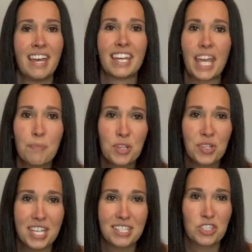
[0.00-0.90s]
Camping with
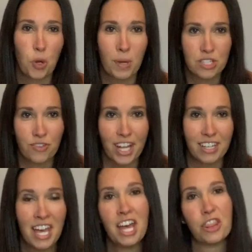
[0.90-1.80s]
kids is so much fun.
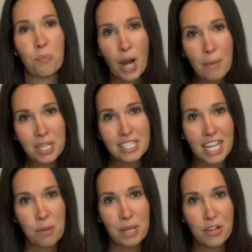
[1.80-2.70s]
The prep can
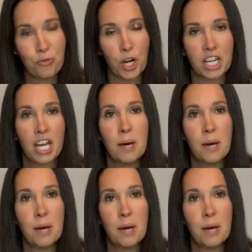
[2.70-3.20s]
take a bit of work,